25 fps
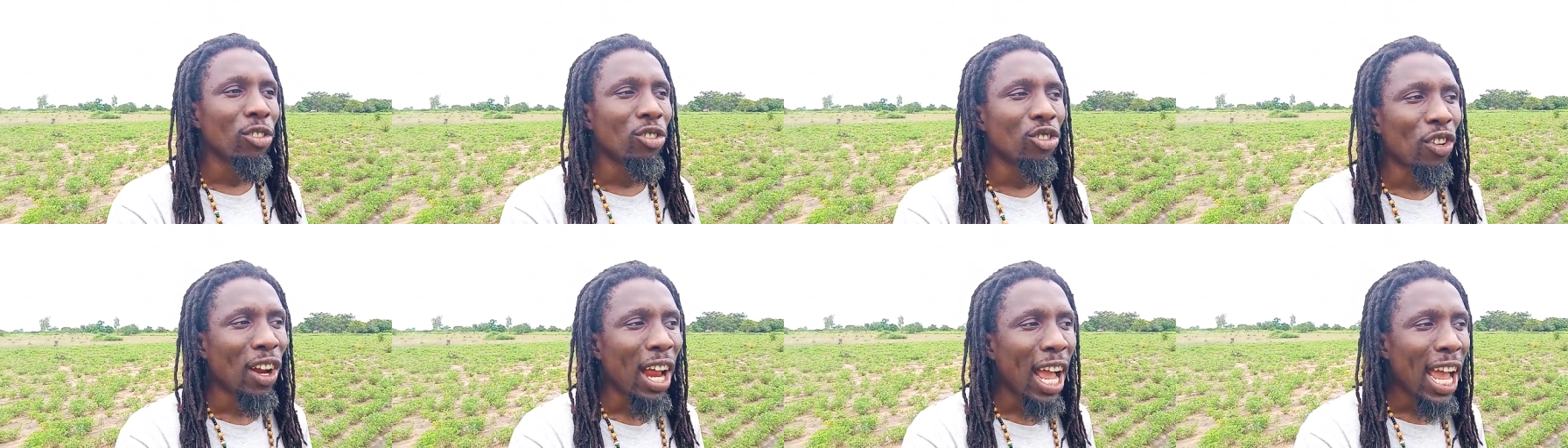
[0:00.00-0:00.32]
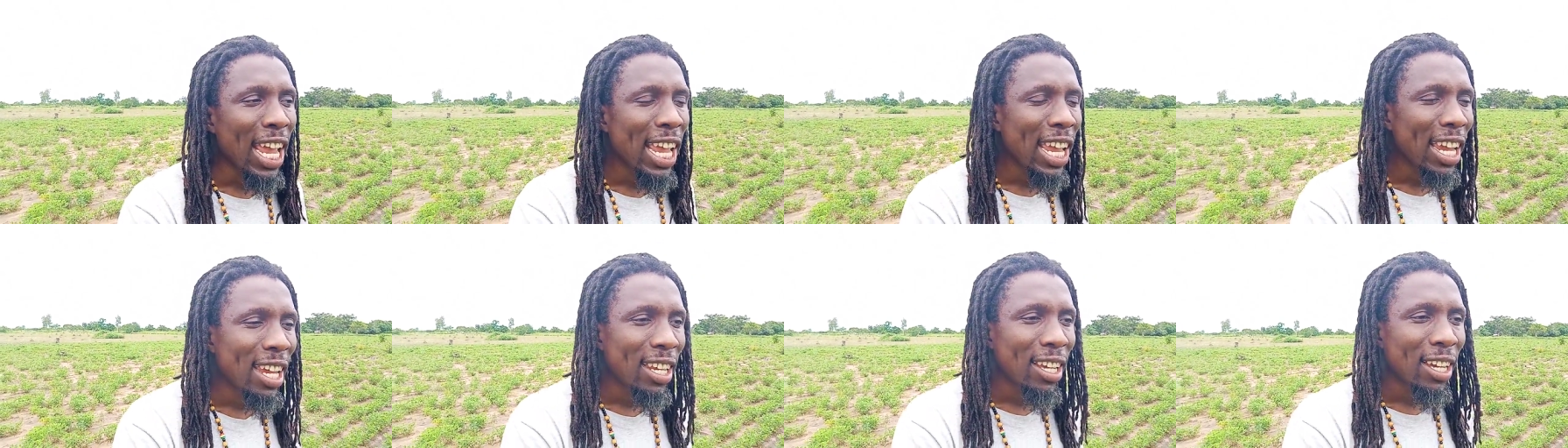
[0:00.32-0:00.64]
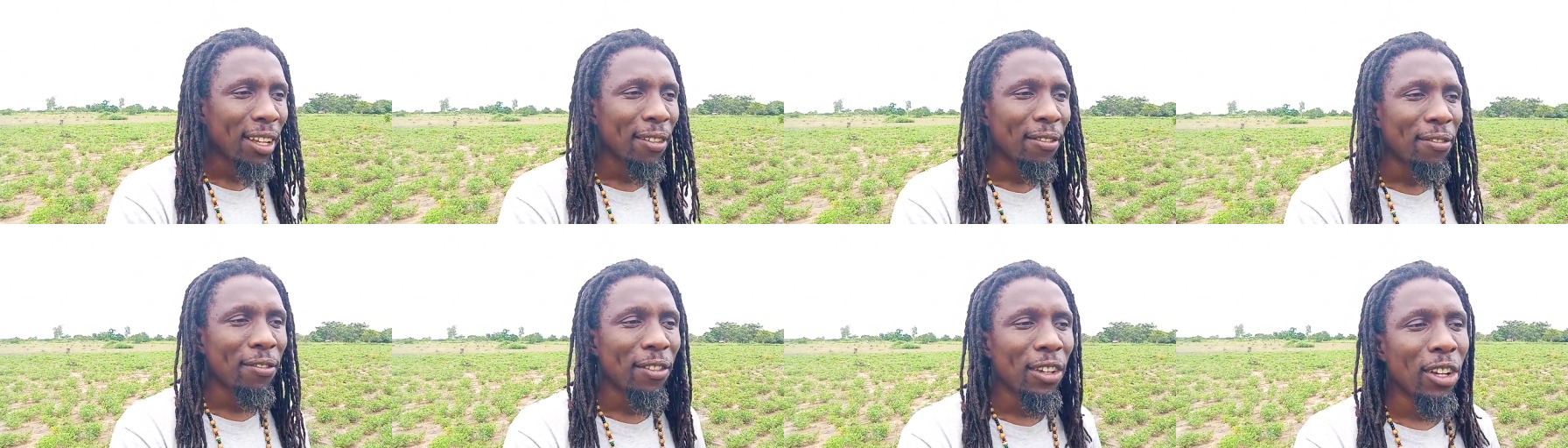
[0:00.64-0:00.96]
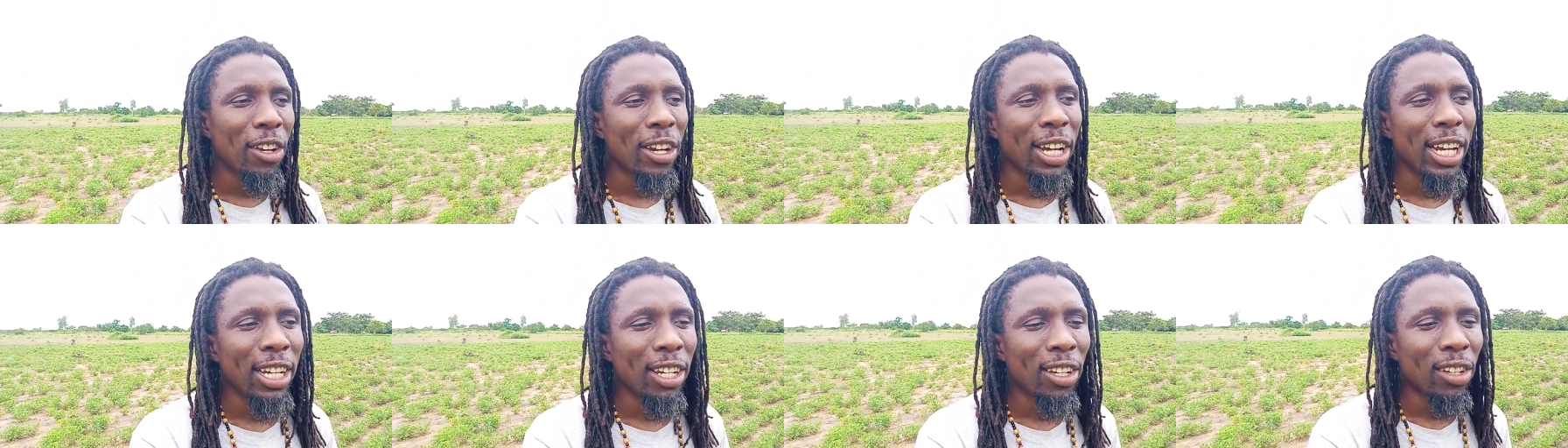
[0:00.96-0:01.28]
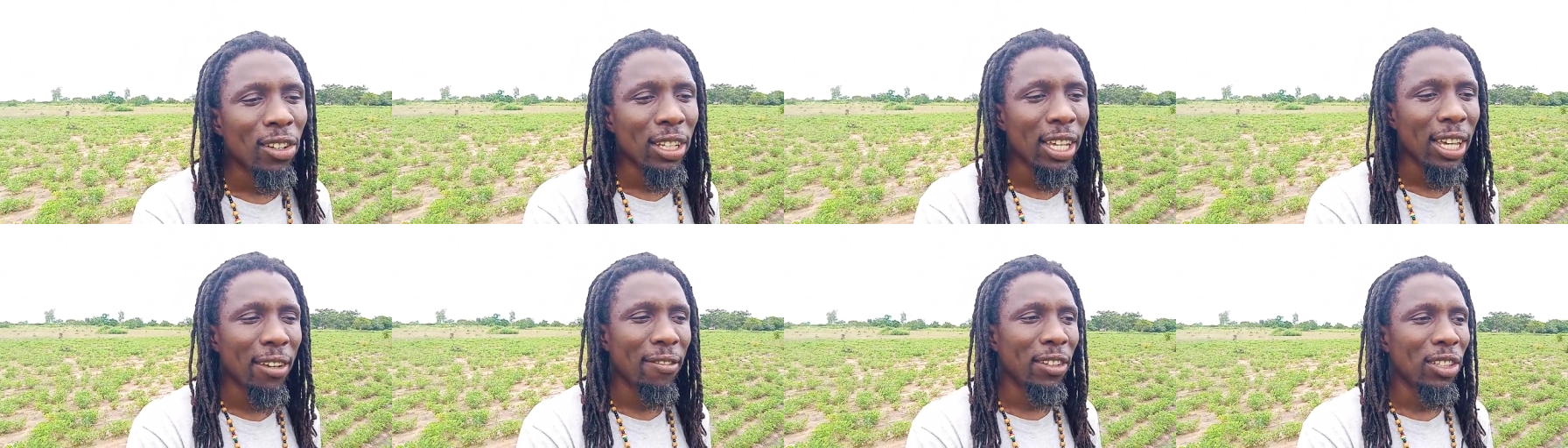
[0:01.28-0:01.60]
trying and figuring
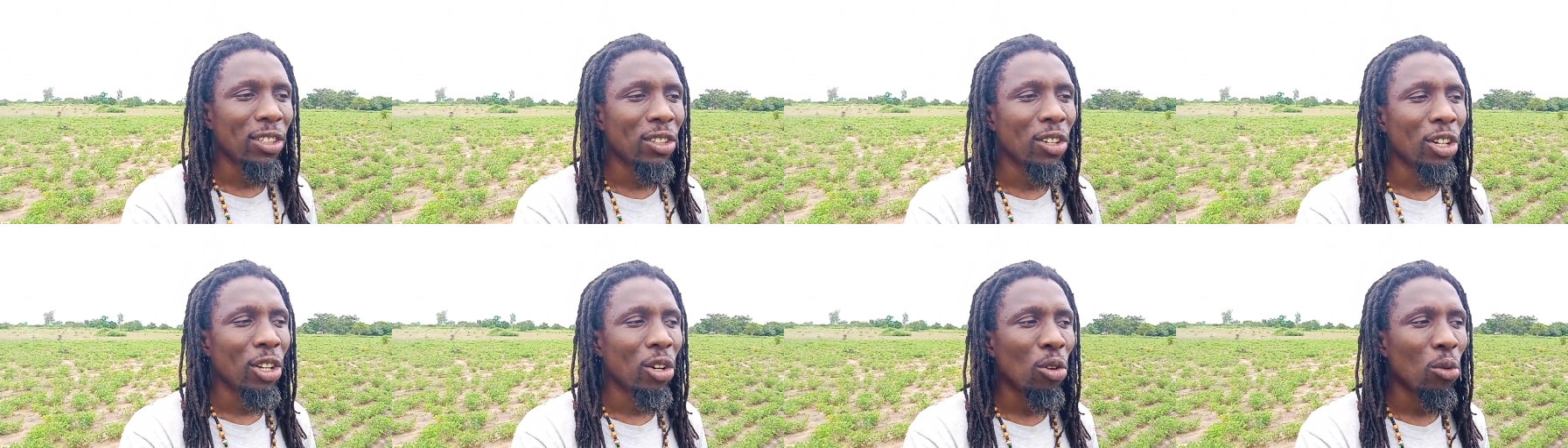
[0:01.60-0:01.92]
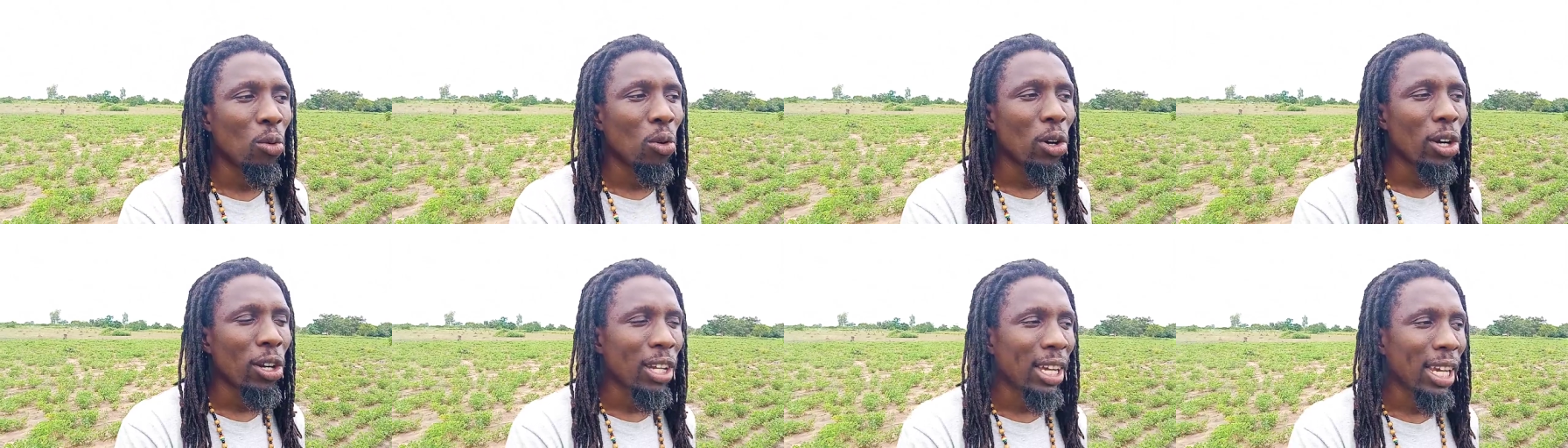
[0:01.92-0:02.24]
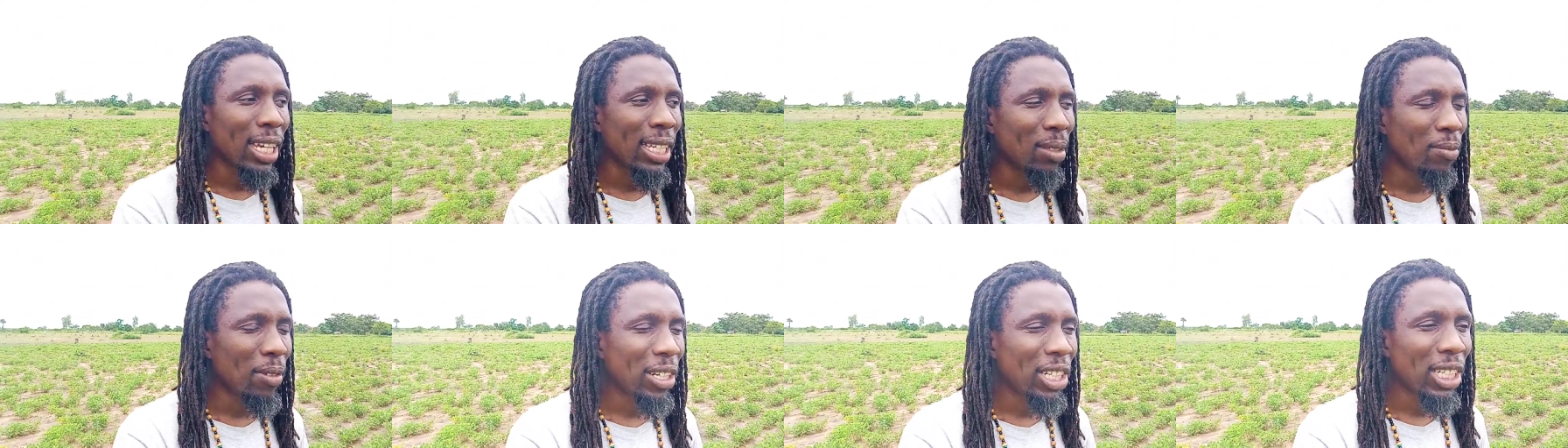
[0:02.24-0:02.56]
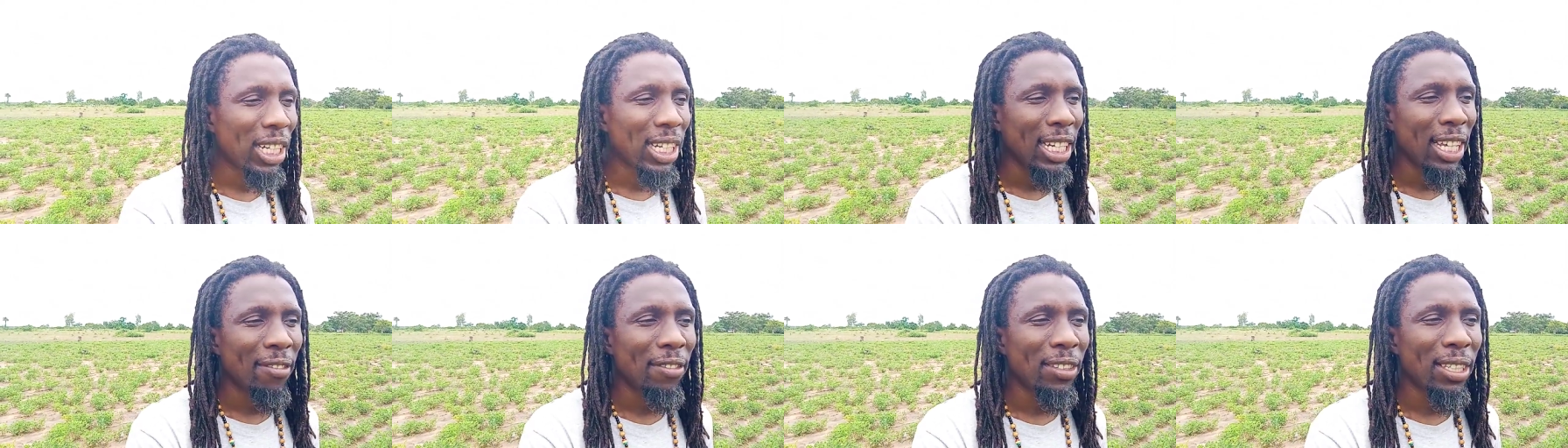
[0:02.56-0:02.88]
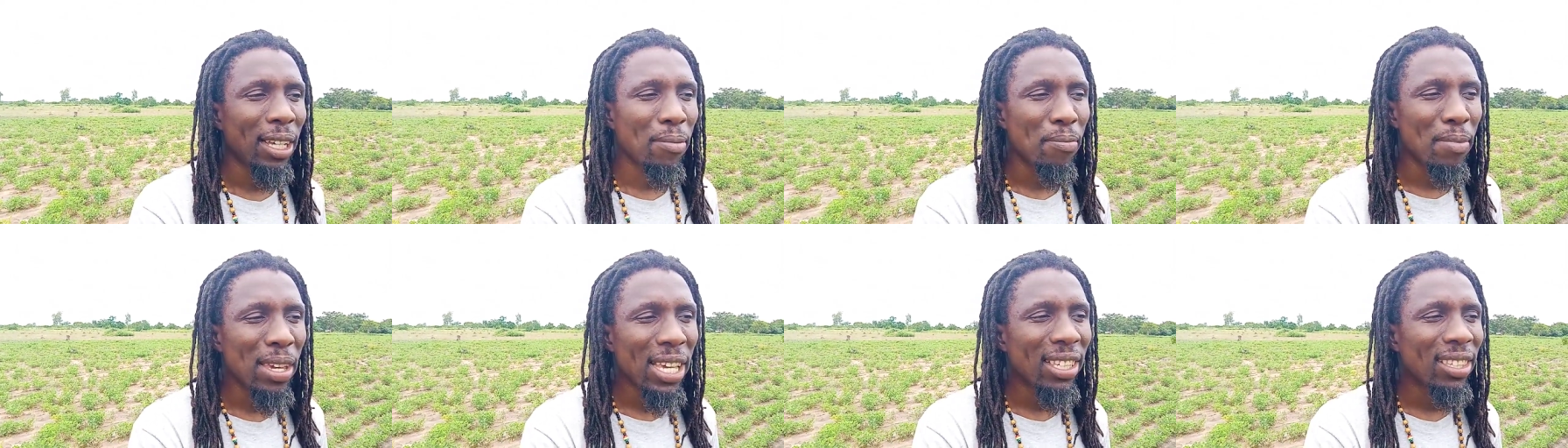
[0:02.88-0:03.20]
out if it's gonna work, especially if
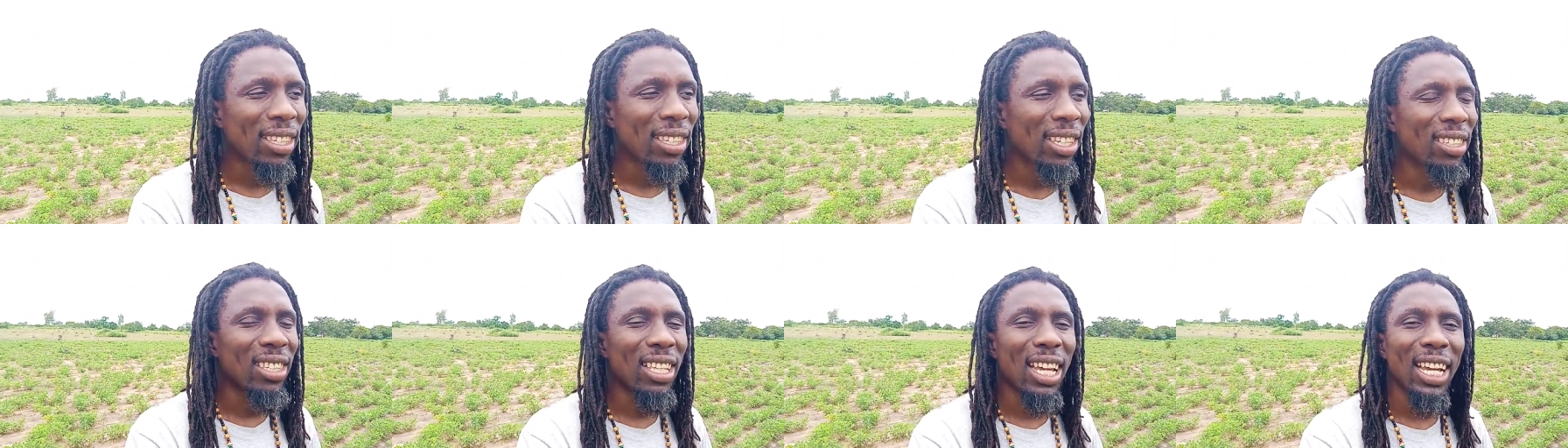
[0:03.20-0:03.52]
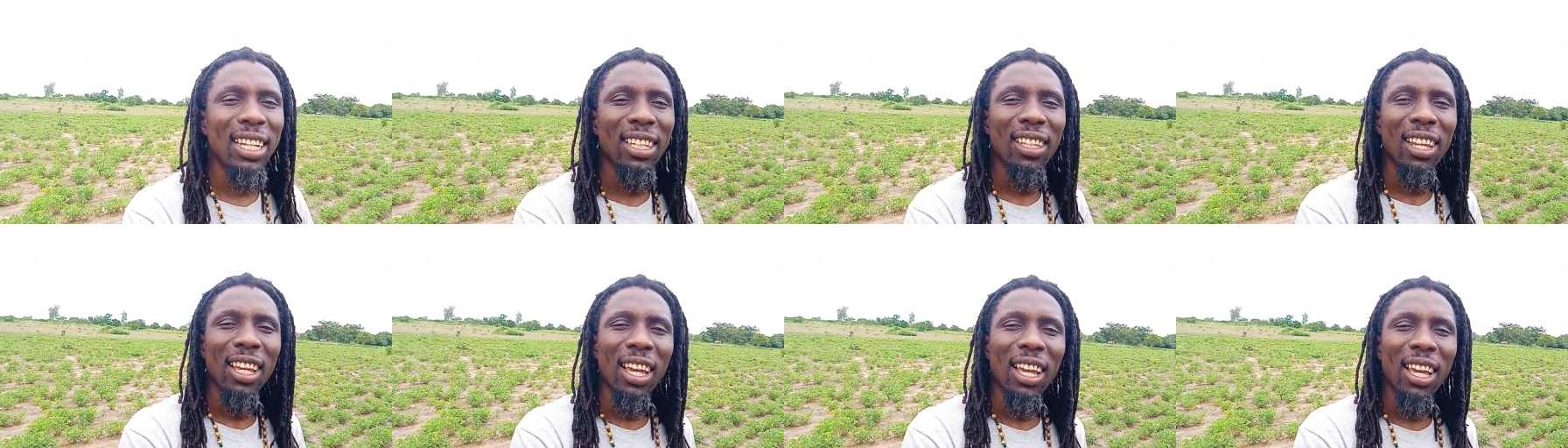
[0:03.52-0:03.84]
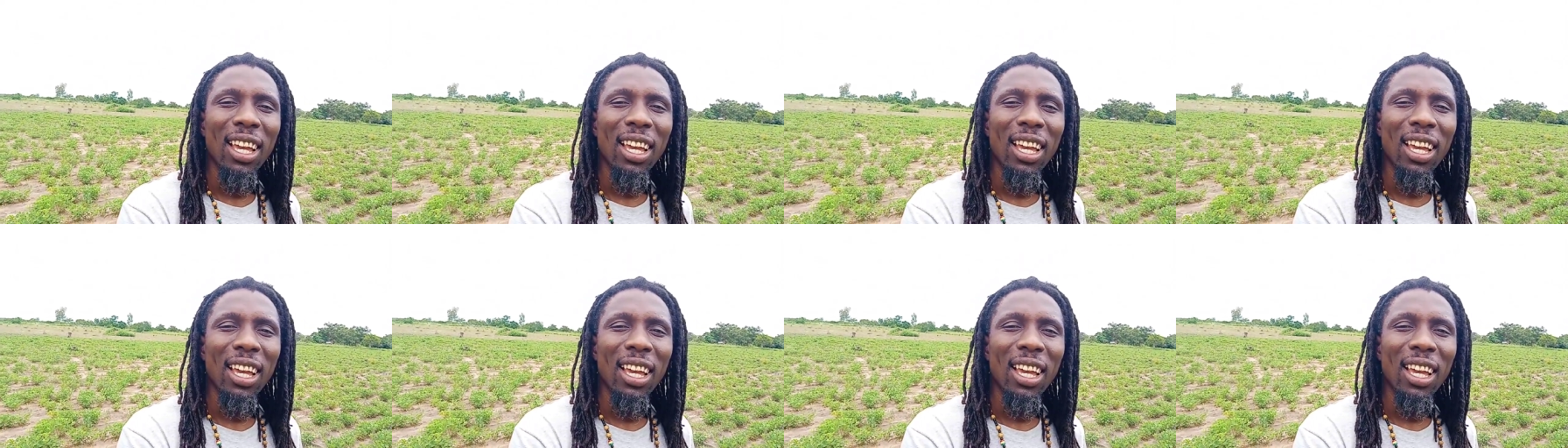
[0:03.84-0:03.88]
it's a business that